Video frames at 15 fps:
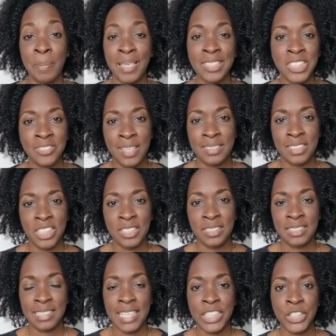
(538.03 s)
many
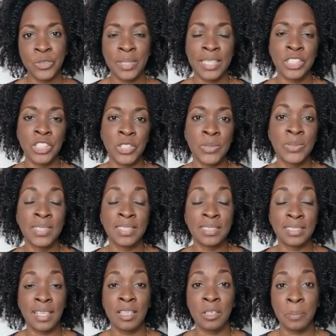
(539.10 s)
strategies that you can use to
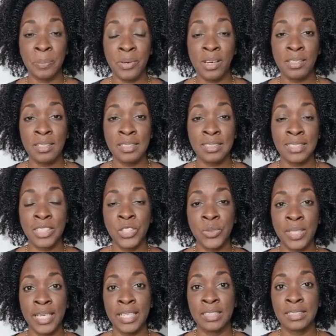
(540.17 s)
sell a product. You
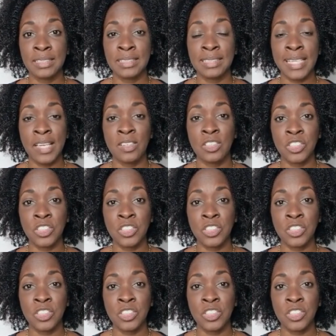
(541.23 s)
can send